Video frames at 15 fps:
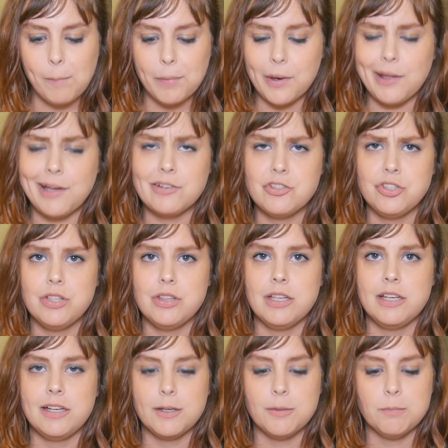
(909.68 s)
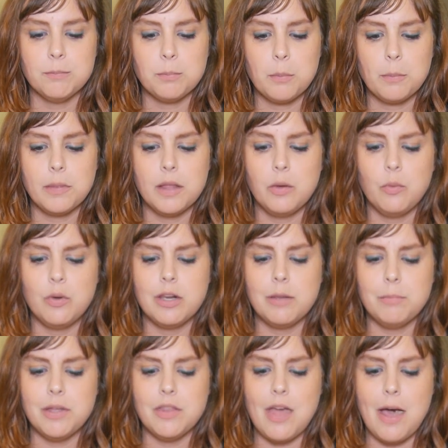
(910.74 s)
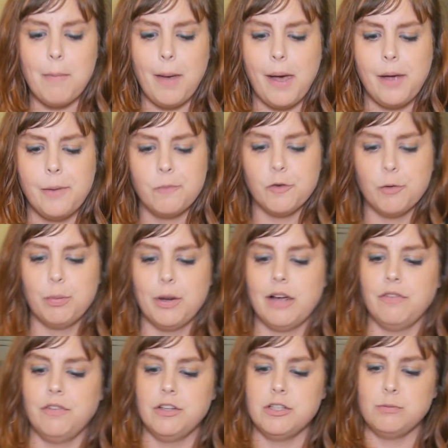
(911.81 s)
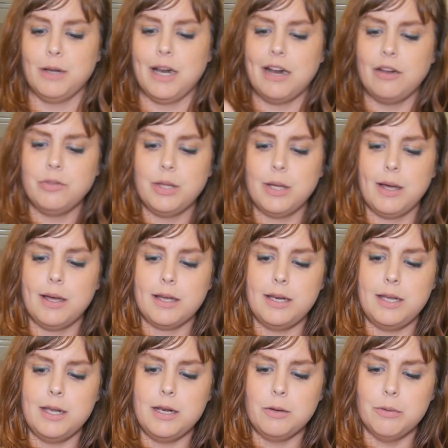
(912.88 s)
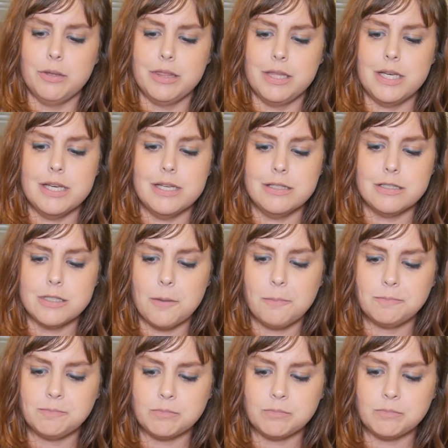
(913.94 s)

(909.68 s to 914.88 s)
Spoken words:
But I actually think it wouldn't be that bad for breakfast. But I don't think I can eat it with these.